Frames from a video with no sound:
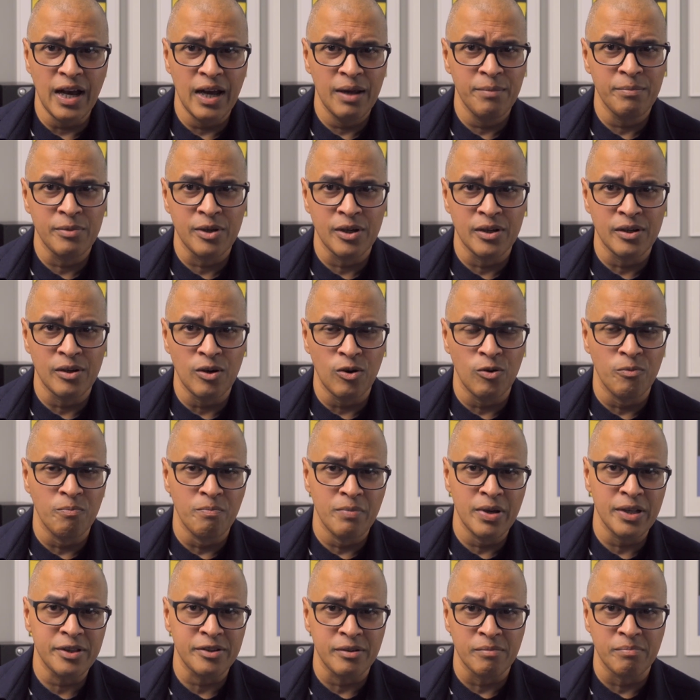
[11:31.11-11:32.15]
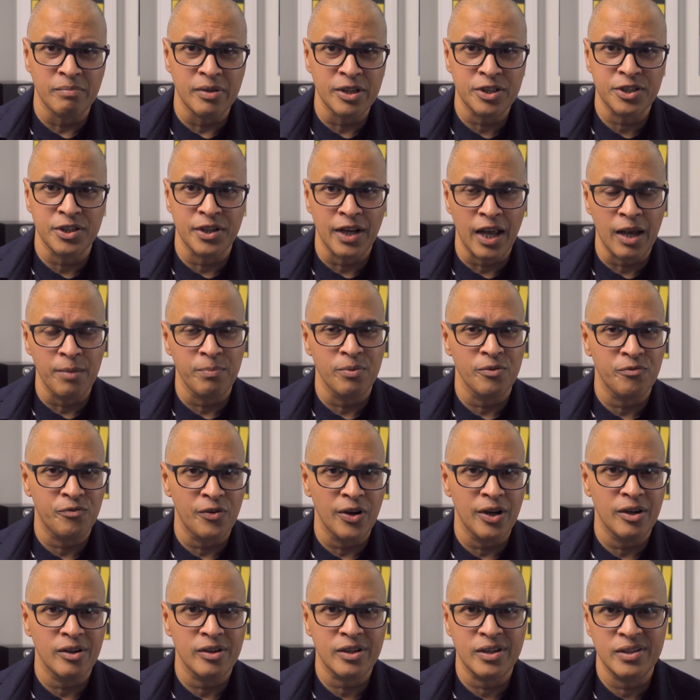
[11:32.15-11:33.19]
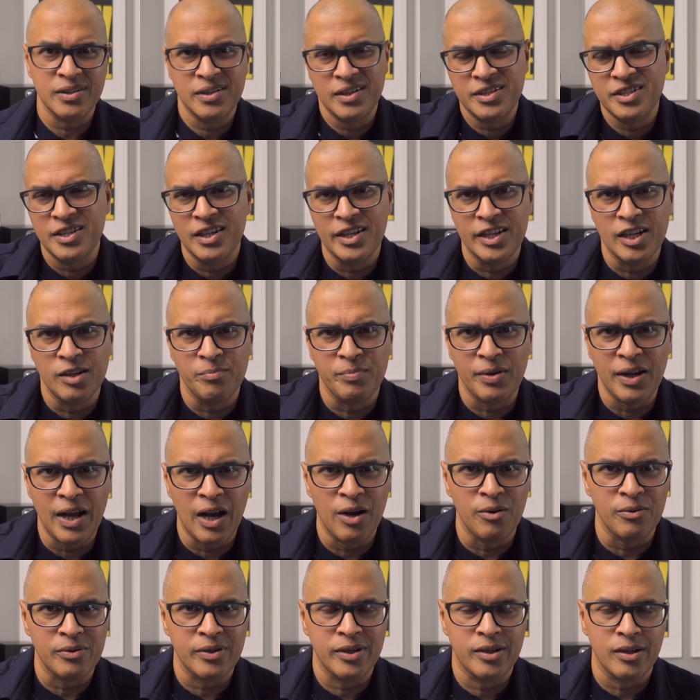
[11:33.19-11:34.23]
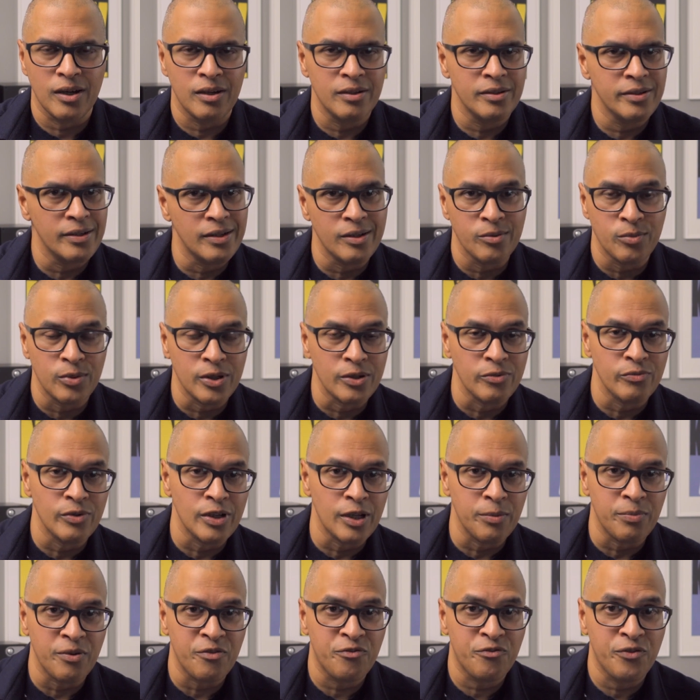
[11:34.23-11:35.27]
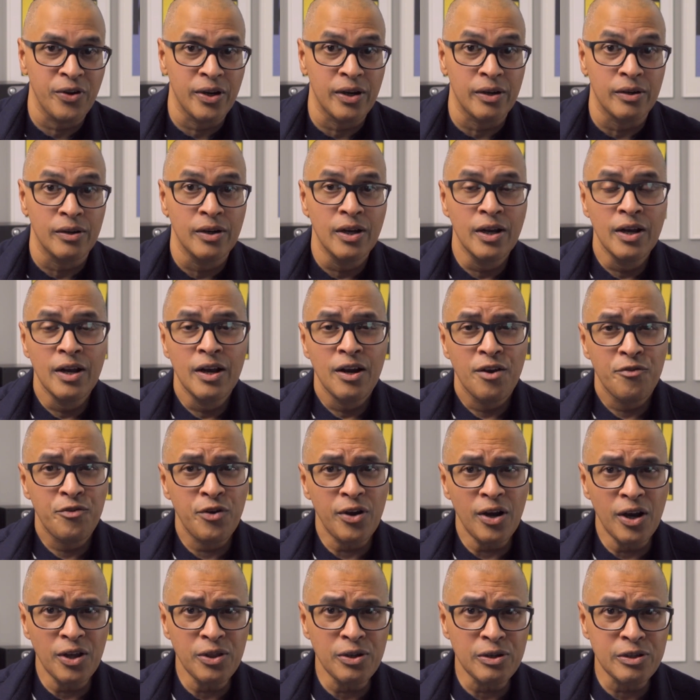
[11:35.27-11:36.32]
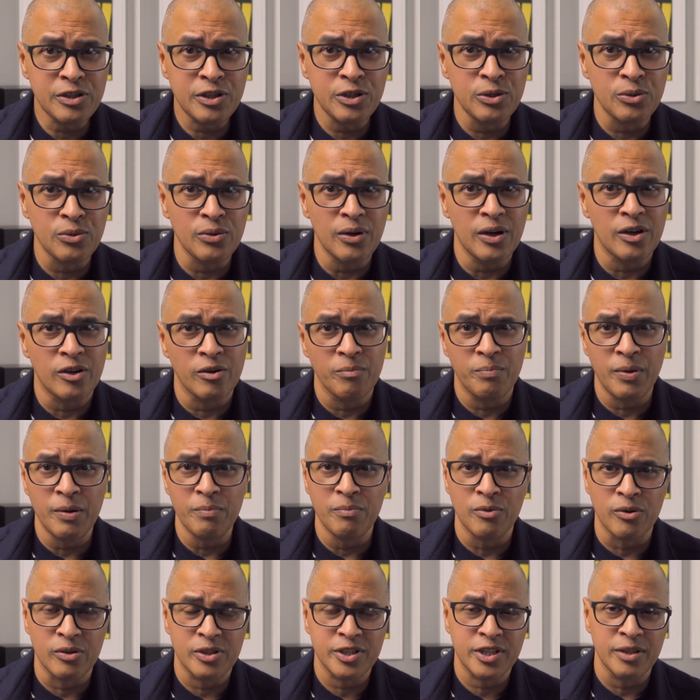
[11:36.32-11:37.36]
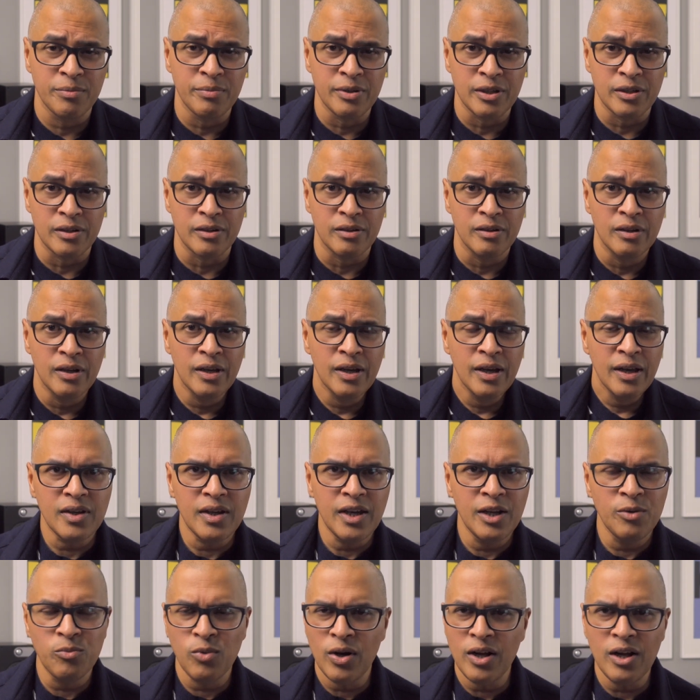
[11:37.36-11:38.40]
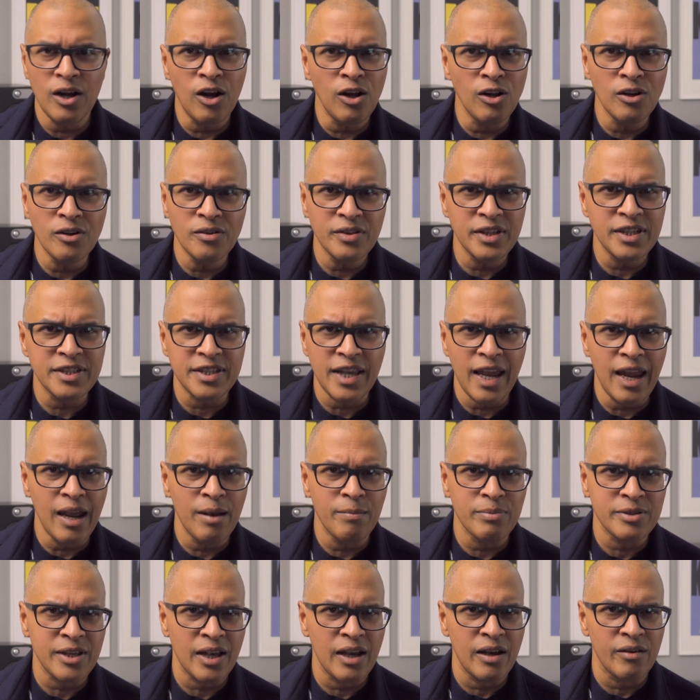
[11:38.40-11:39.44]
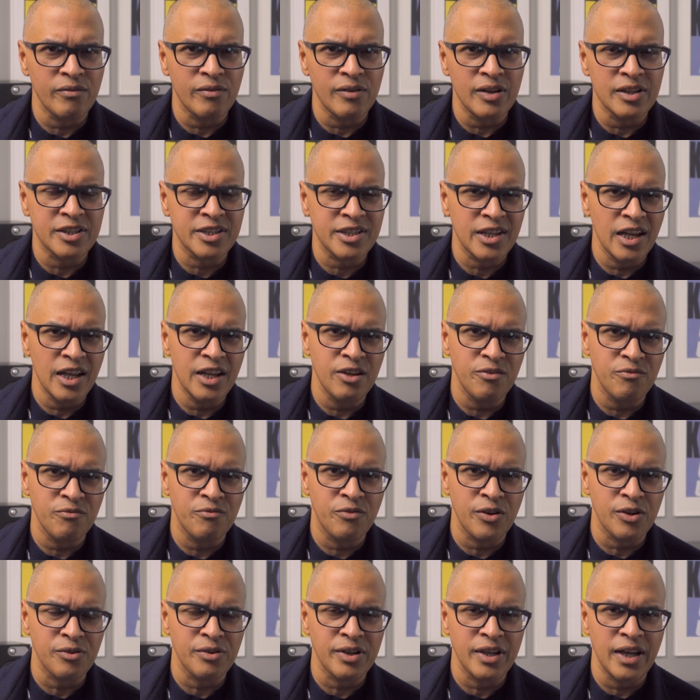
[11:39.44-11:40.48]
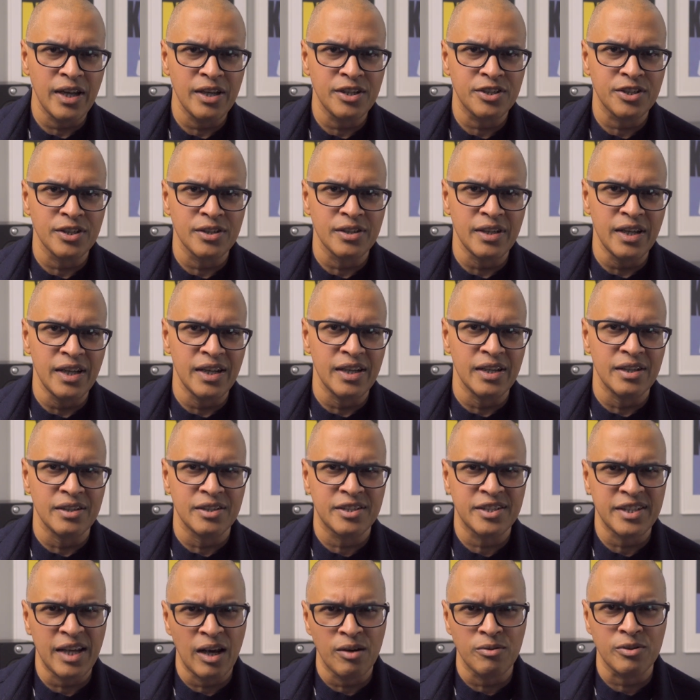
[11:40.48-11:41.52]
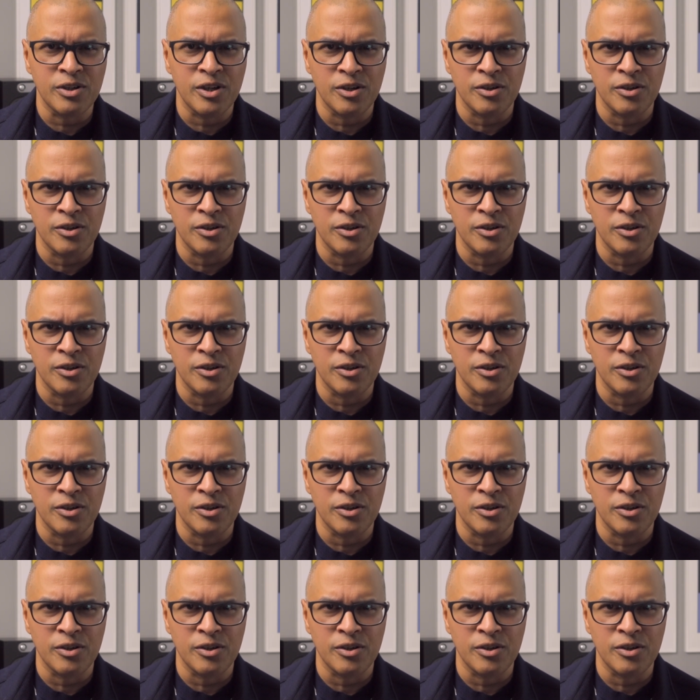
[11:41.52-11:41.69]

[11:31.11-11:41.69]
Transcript: I'm going to omit the Mission amplifier because it's a little bit outgunned and it wouldn't really be fair. The other two are a bit more similar. And while all of these amps have a slight variation in sound